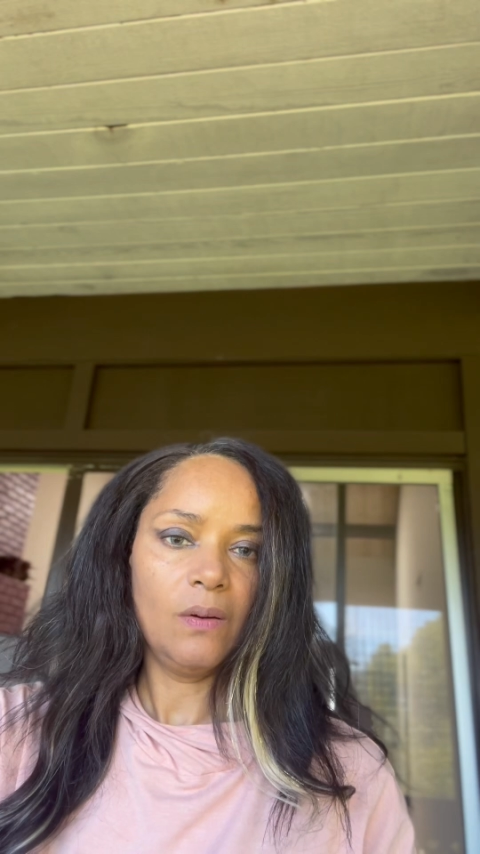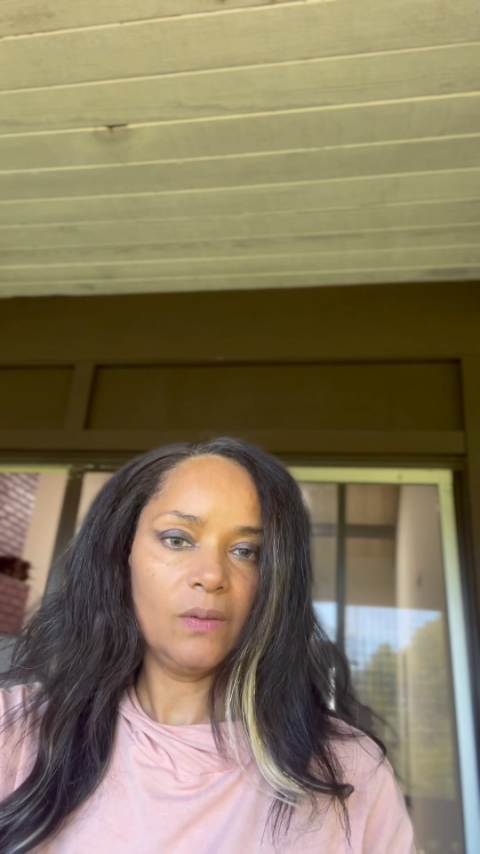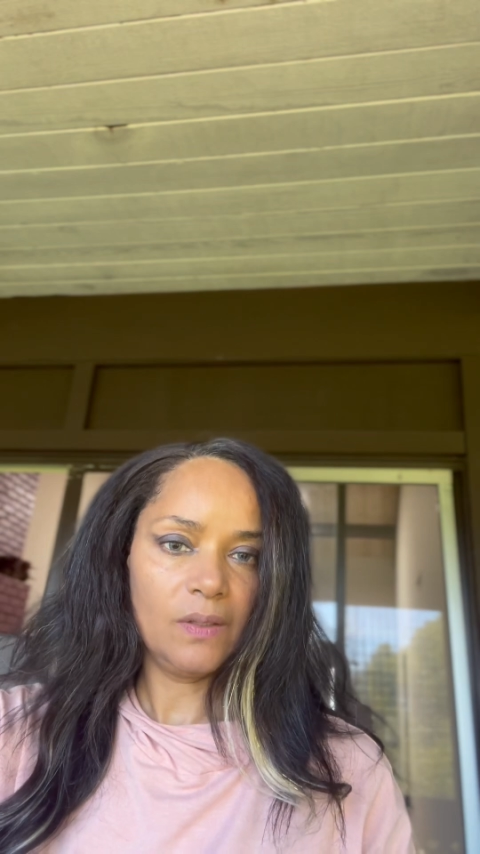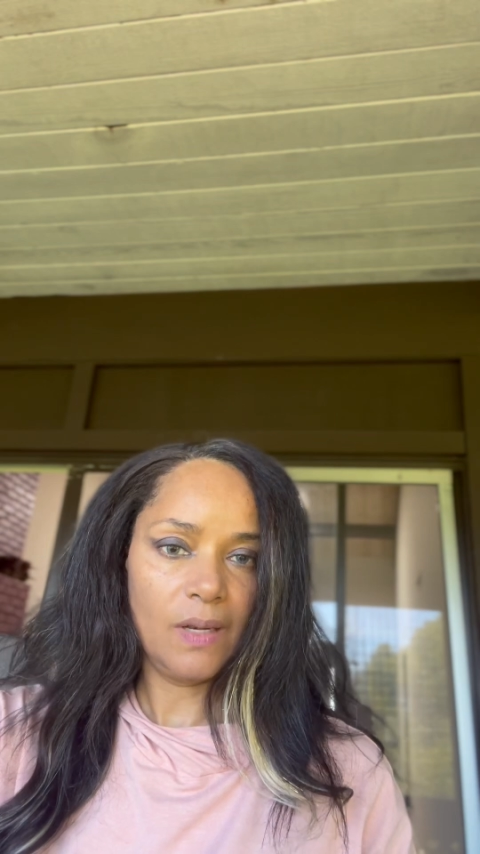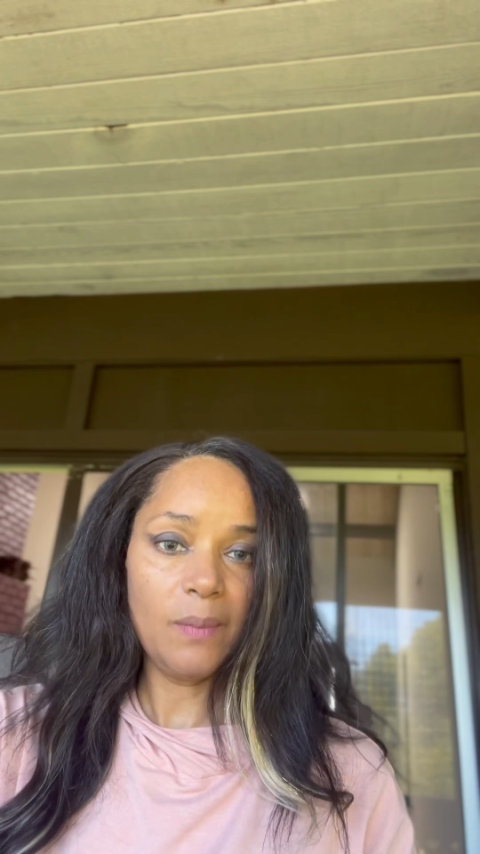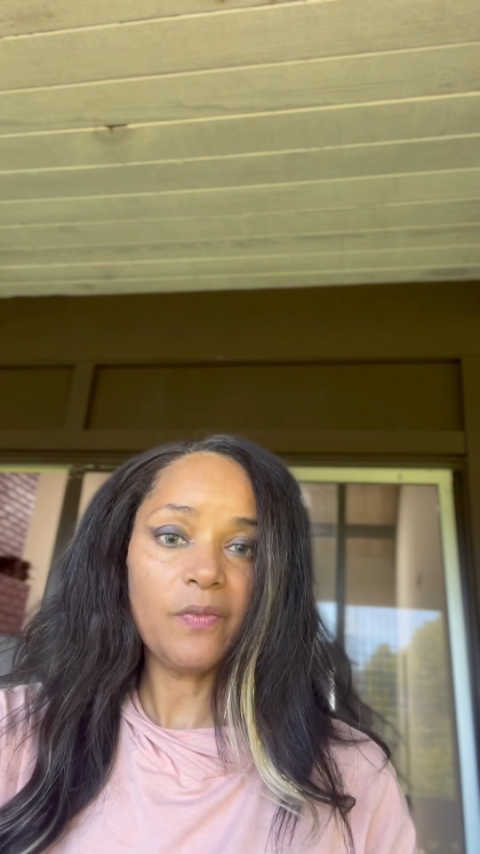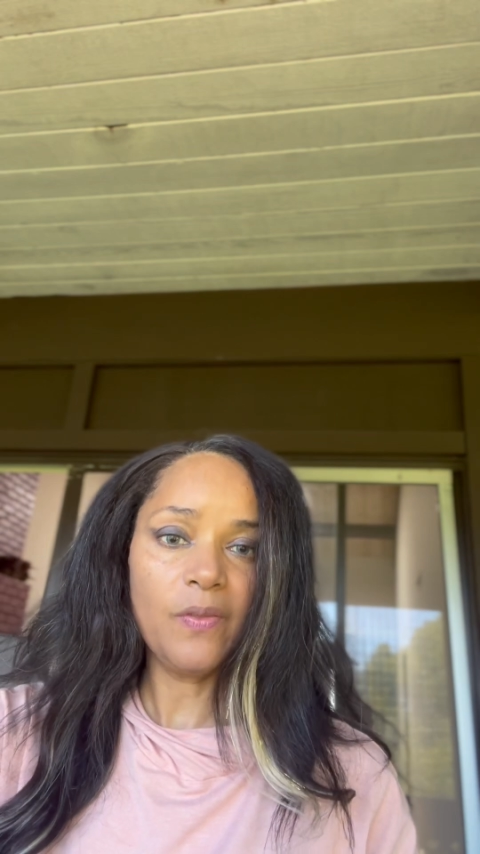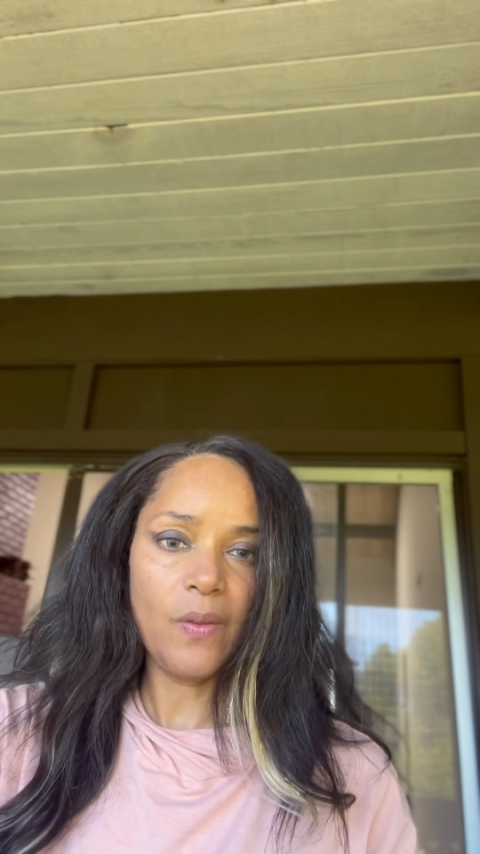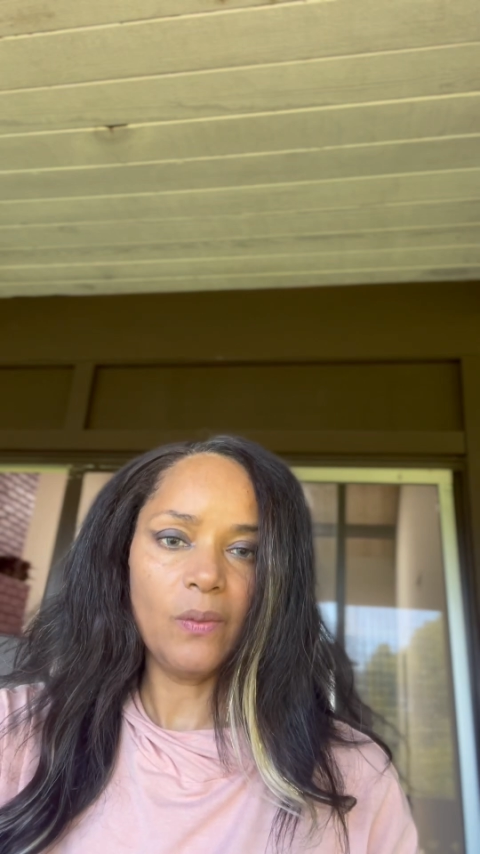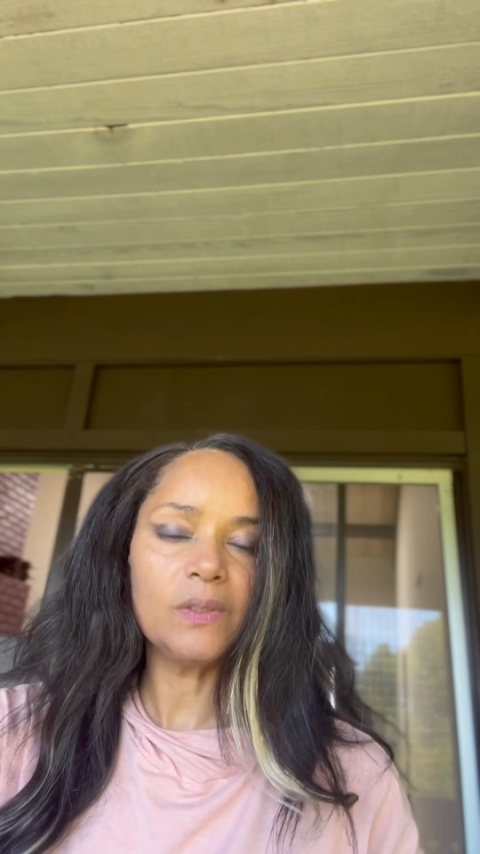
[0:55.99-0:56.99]
or the lymph
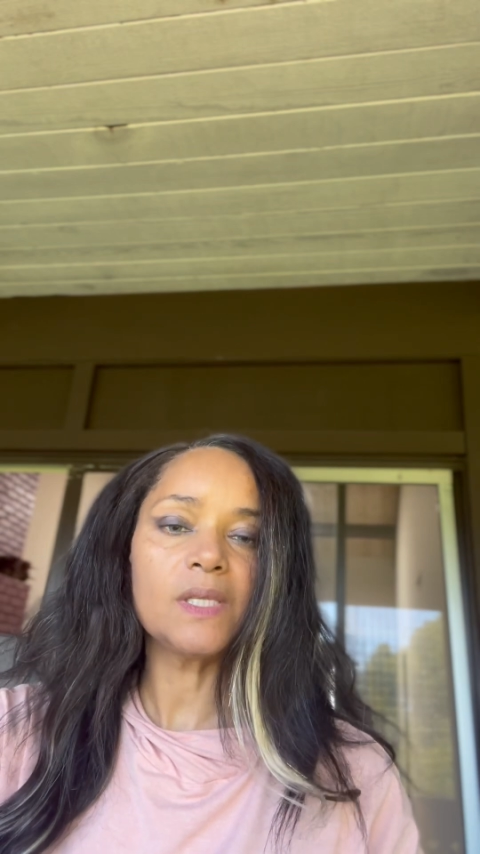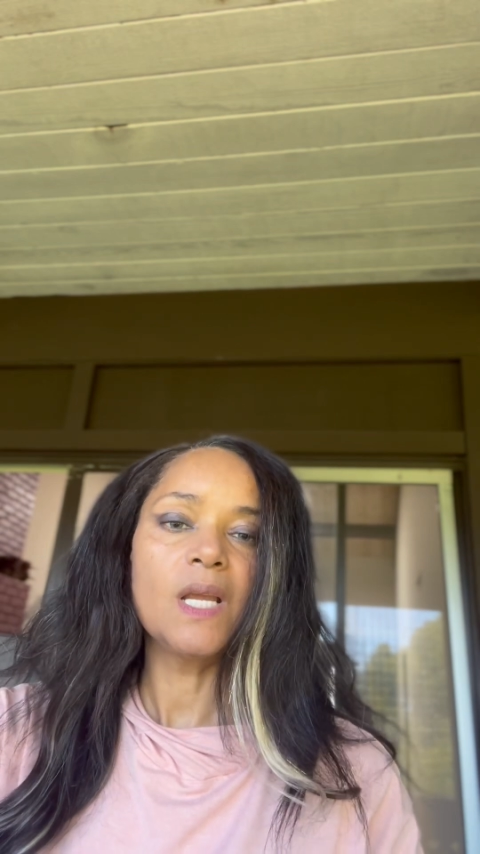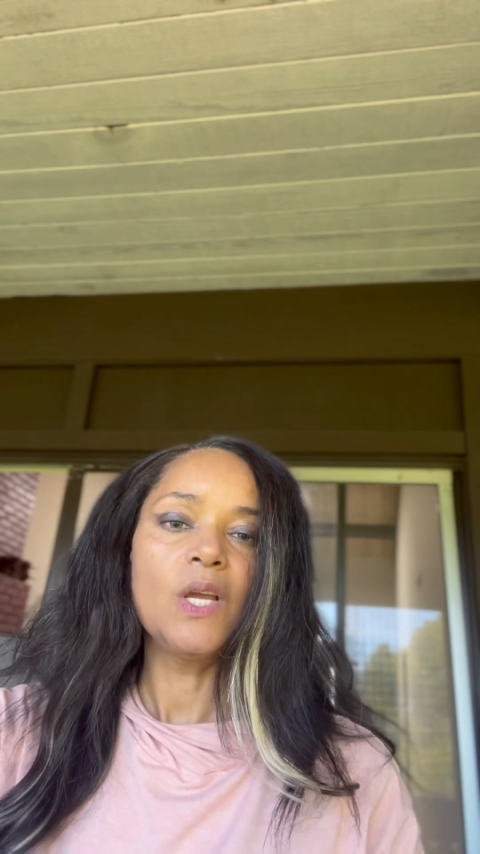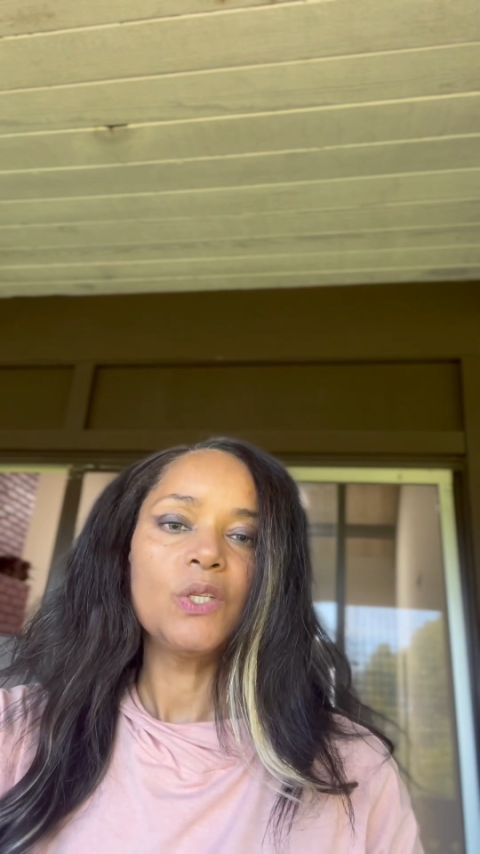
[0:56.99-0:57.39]
nodes,